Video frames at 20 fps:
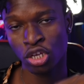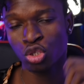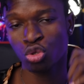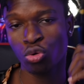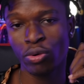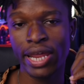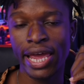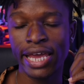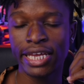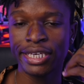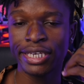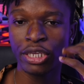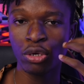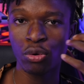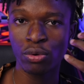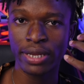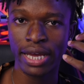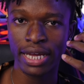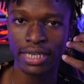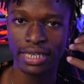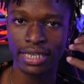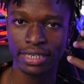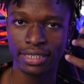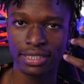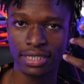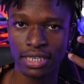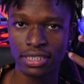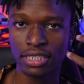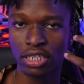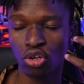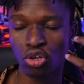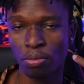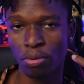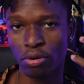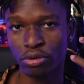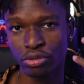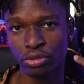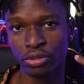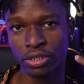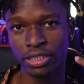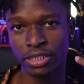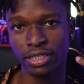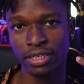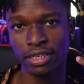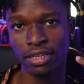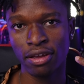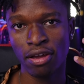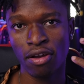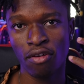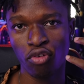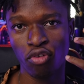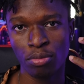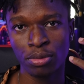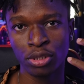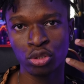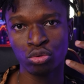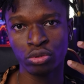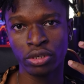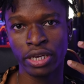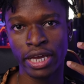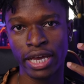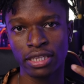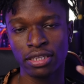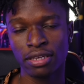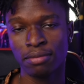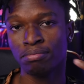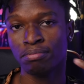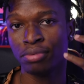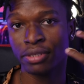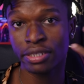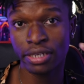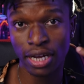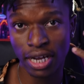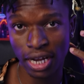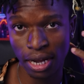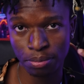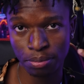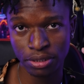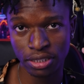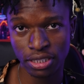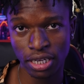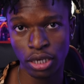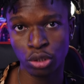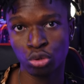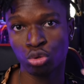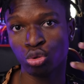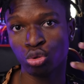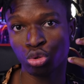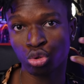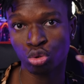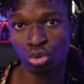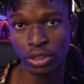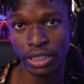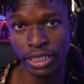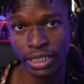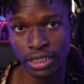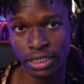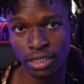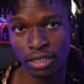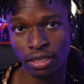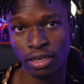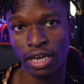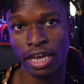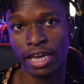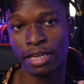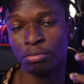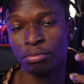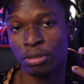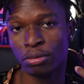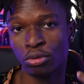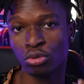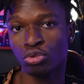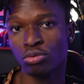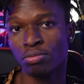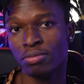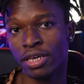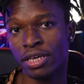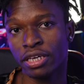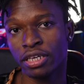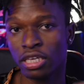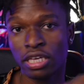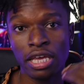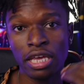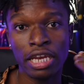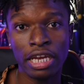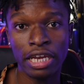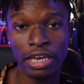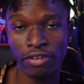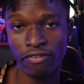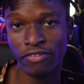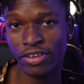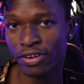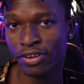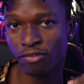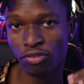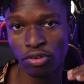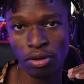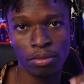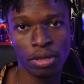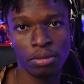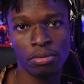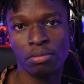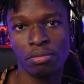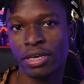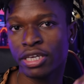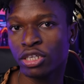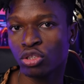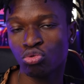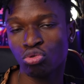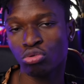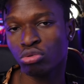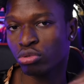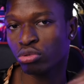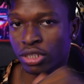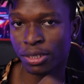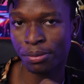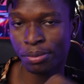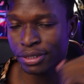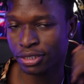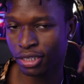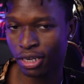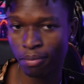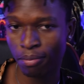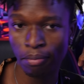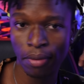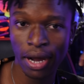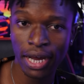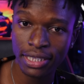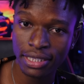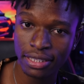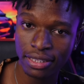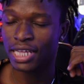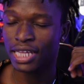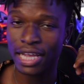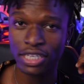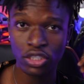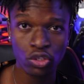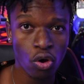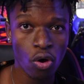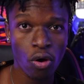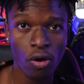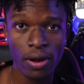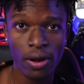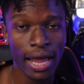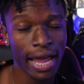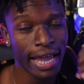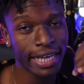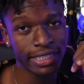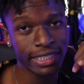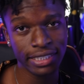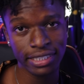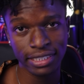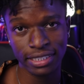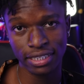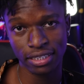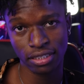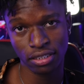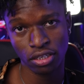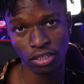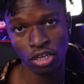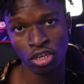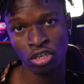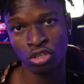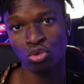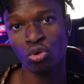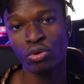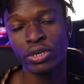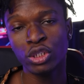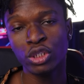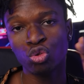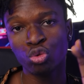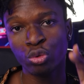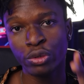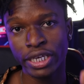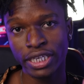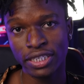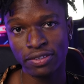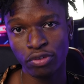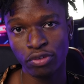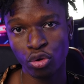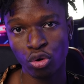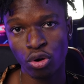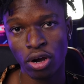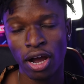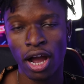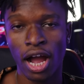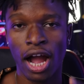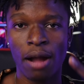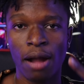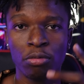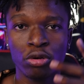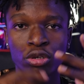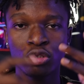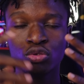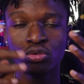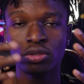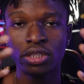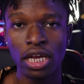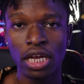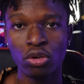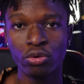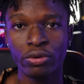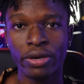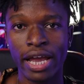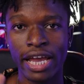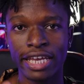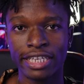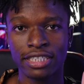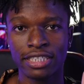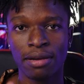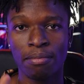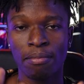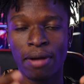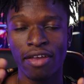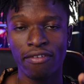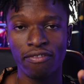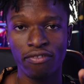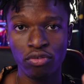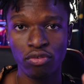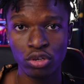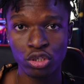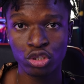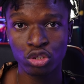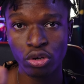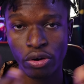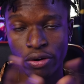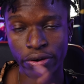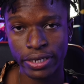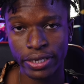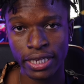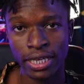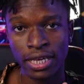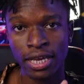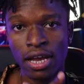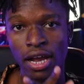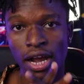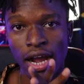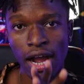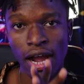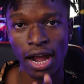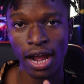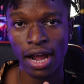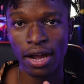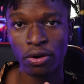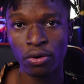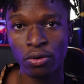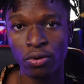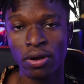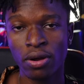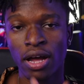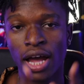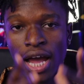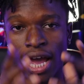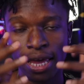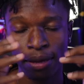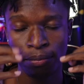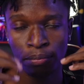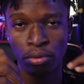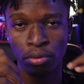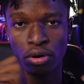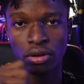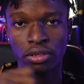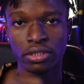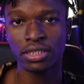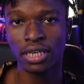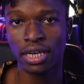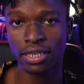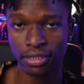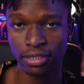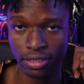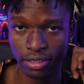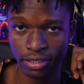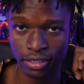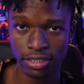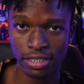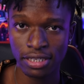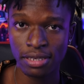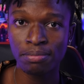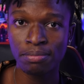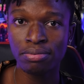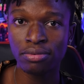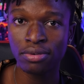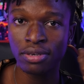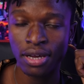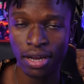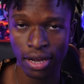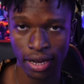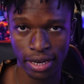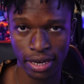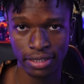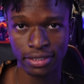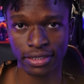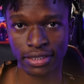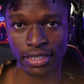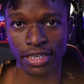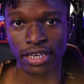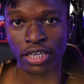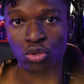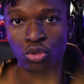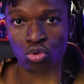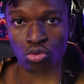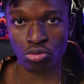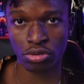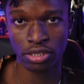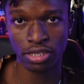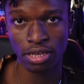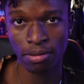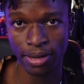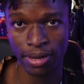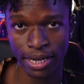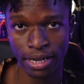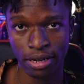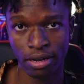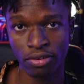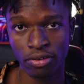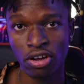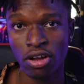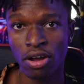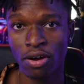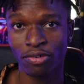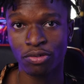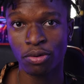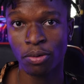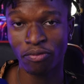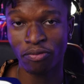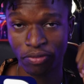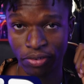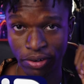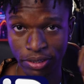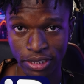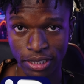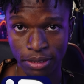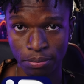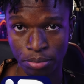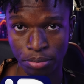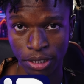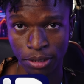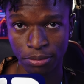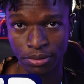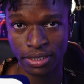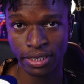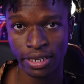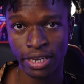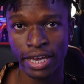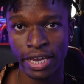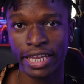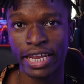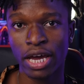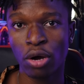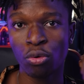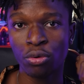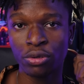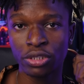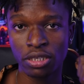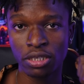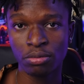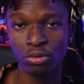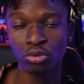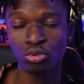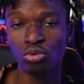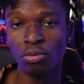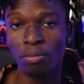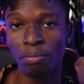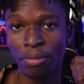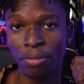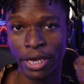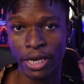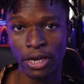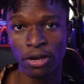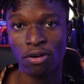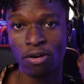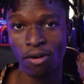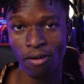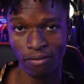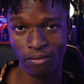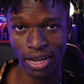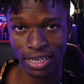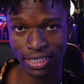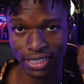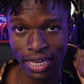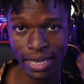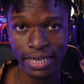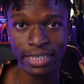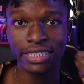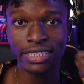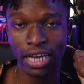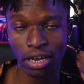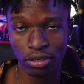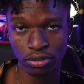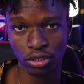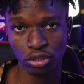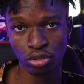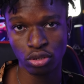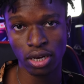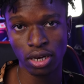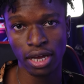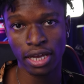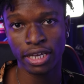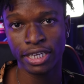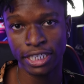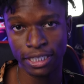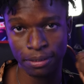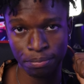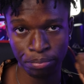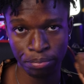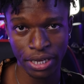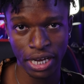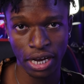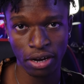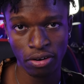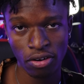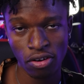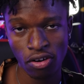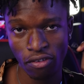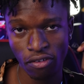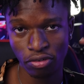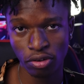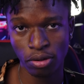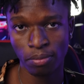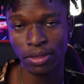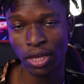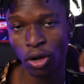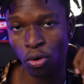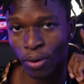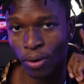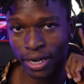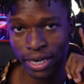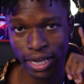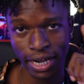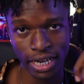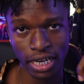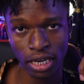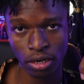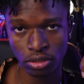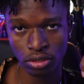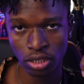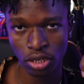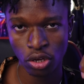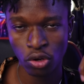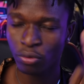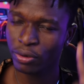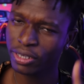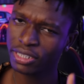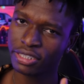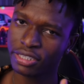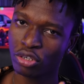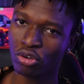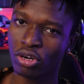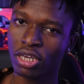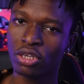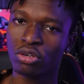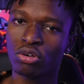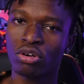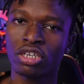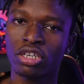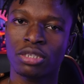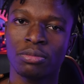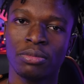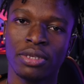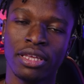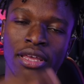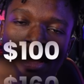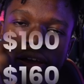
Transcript: So when I knew that there is such an opportunity for me to get bigger capital to trade and be able to make a living from maybe making 2 to 3% a month, that's all I needed. So in today's video, I'm going to tell you guys my full story, how I bought just a simple 100k two-step account from FundingPips, and I was able to make over $30,000 in payout from that one account, which it only cost me